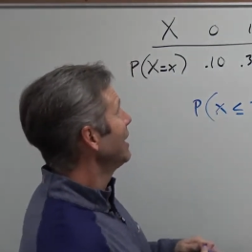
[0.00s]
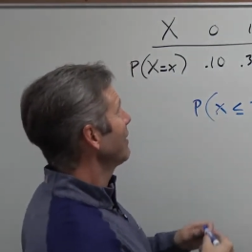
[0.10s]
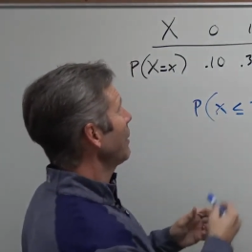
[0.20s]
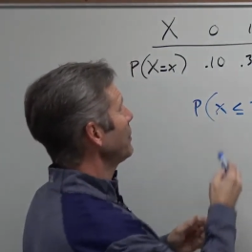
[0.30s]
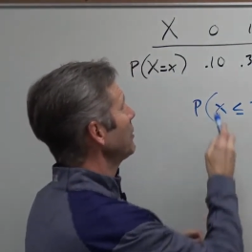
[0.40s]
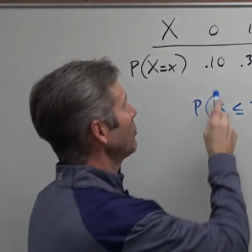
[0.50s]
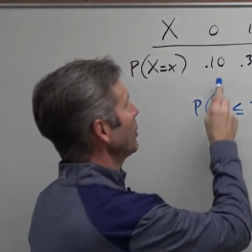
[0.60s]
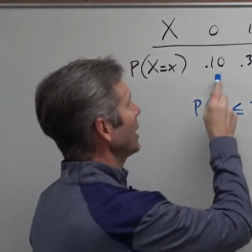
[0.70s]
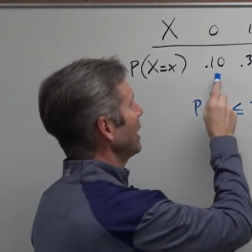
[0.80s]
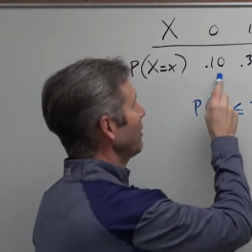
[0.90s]
That means we
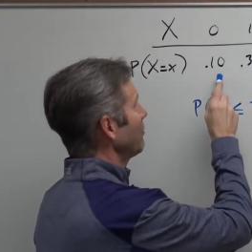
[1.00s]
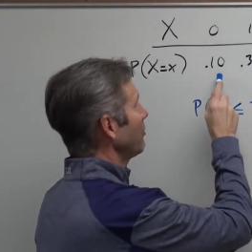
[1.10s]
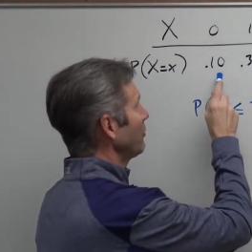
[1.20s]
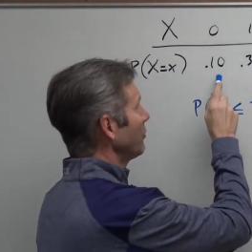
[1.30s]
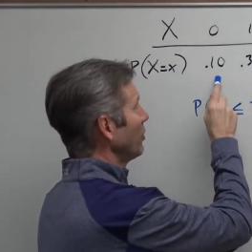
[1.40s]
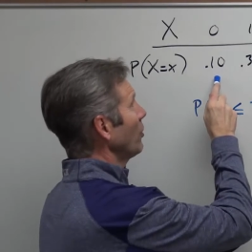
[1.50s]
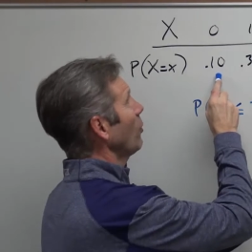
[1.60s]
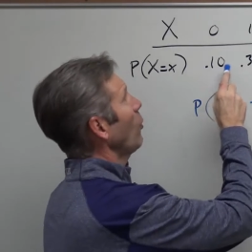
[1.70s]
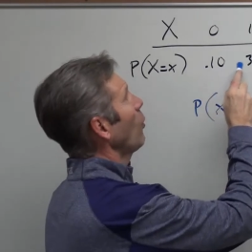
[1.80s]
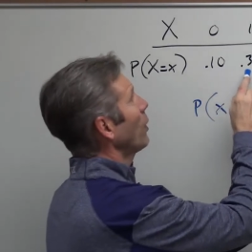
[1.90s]
could have
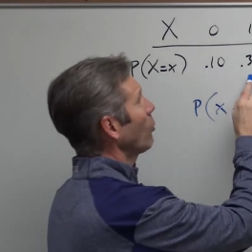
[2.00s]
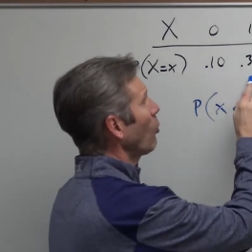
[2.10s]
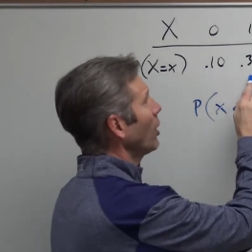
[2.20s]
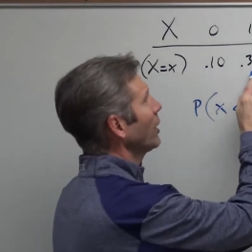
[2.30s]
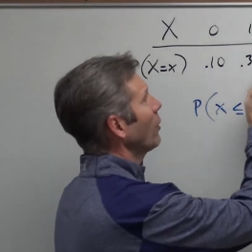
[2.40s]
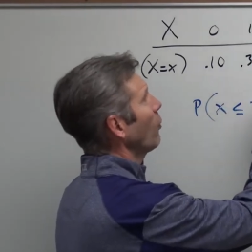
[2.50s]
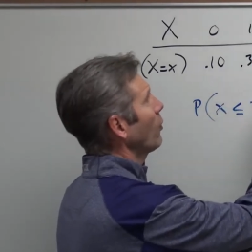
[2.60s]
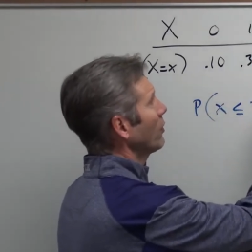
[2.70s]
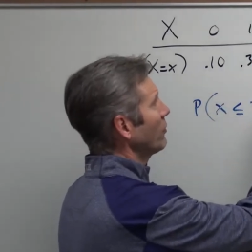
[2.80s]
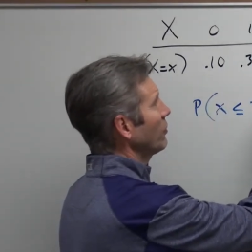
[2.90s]
0 or 1
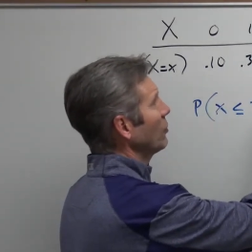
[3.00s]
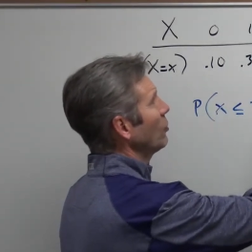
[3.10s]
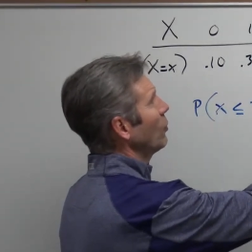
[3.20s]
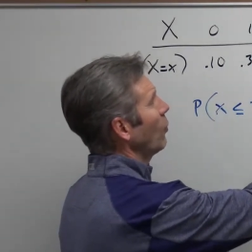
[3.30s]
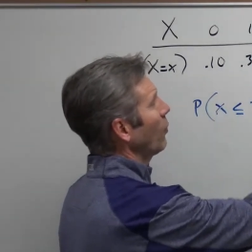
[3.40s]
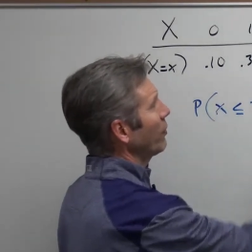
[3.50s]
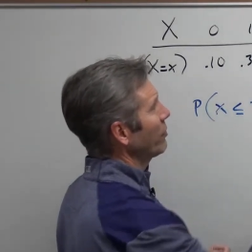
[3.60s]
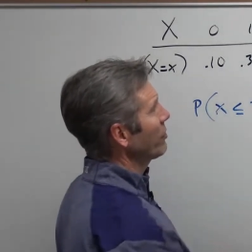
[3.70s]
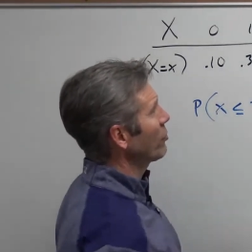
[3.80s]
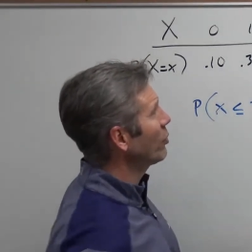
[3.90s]
or 2 or
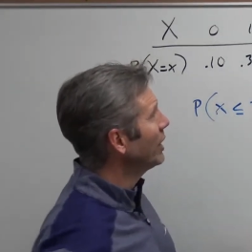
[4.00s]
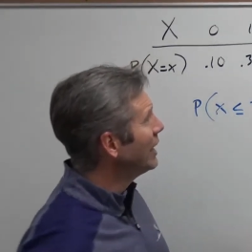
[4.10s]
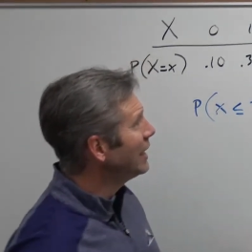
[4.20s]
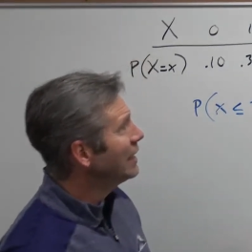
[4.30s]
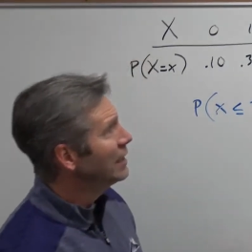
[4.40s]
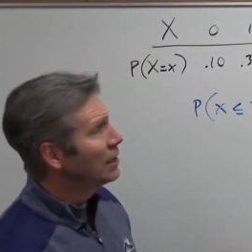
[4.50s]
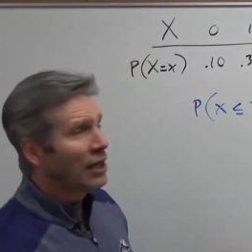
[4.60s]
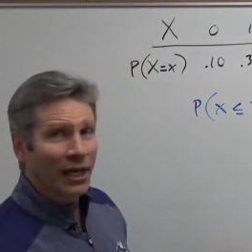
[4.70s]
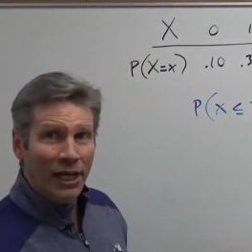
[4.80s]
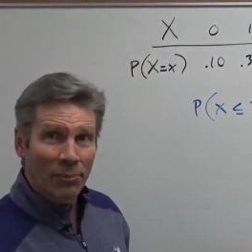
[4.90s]
3
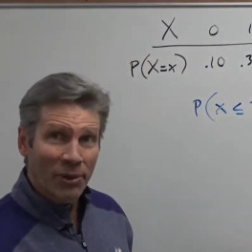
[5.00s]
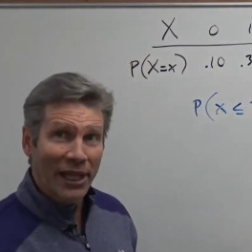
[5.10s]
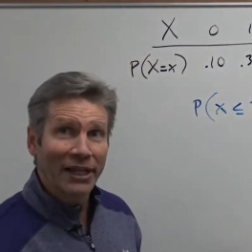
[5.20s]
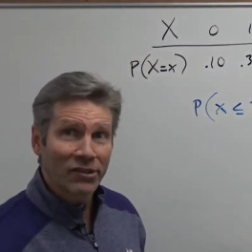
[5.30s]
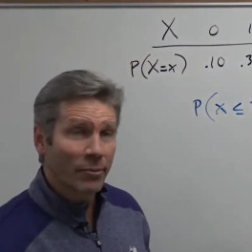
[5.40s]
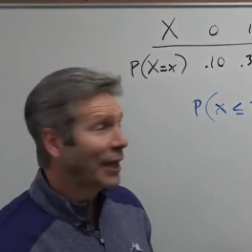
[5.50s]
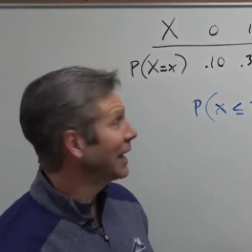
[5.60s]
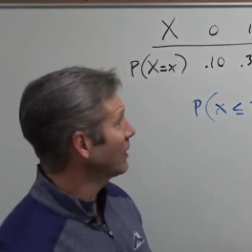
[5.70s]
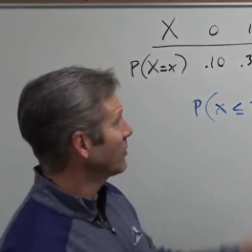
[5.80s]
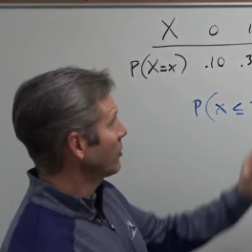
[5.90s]
uh, plants make
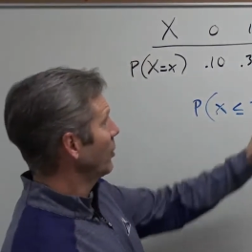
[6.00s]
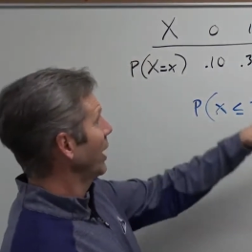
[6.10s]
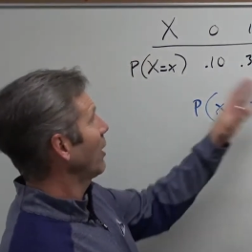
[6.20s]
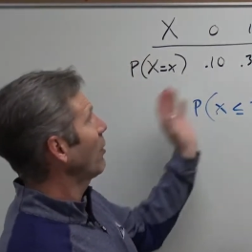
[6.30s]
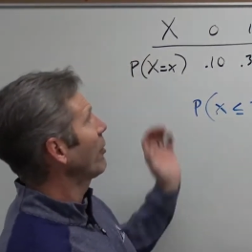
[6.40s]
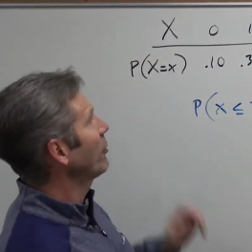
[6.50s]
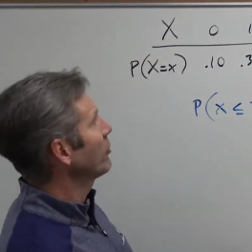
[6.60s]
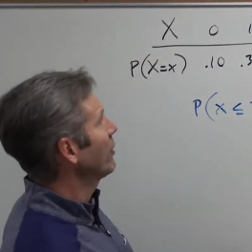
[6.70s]
it. So we add all those